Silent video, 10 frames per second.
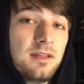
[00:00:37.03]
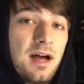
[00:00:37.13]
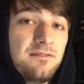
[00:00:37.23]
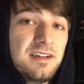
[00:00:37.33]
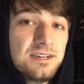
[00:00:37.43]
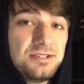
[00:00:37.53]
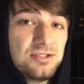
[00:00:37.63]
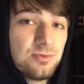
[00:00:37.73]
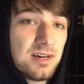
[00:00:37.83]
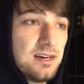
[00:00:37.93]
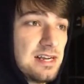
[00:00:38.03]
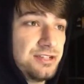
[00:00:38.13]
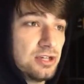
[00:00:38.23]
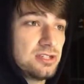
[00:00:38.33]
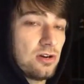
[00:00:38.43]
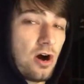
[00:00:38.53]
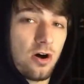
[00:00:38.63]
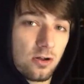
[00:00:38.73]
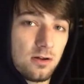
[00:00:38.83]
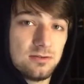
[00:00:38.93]
I've had issues where it just
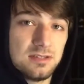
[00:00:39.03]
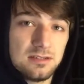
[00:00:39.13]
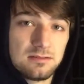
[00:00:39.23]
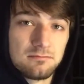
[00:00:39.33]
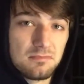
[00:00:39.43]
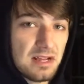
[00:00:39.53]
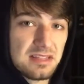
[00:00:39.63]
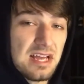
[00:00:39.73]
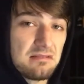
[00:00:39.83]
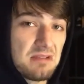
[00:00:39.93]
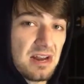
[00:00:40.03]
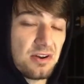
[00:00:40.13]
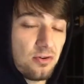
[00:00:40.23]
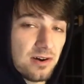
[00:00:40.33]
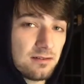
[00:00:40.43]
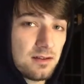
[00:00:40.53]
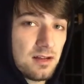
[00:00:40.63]
all closes like that out of nowhere.